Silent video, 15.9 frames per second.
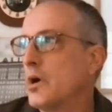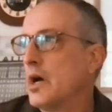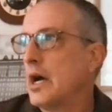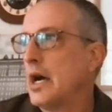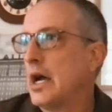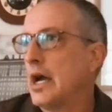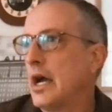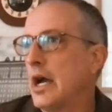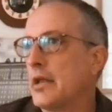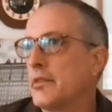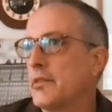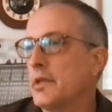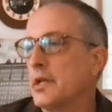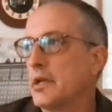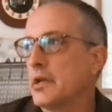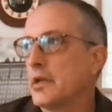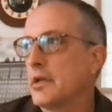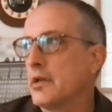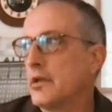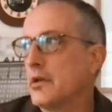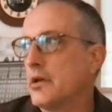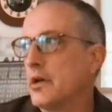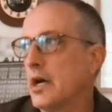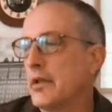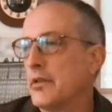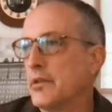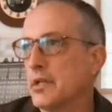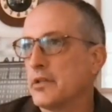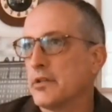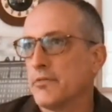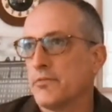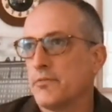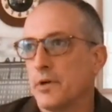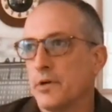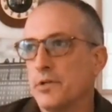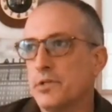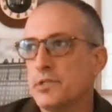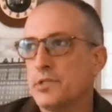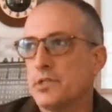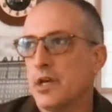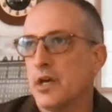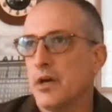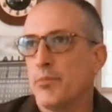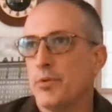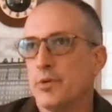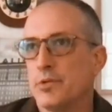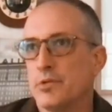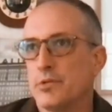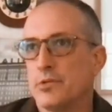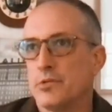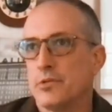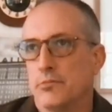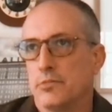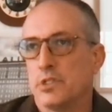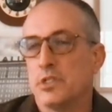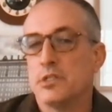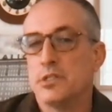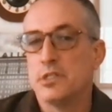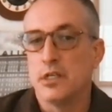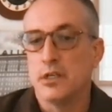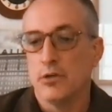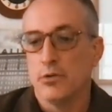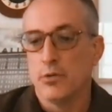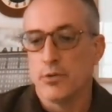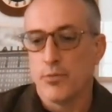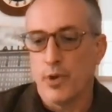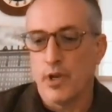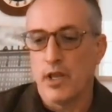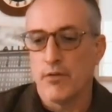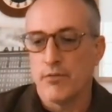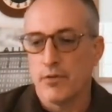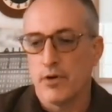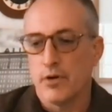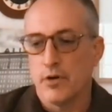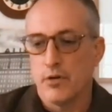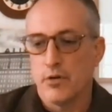I think the first step is to deal with whatever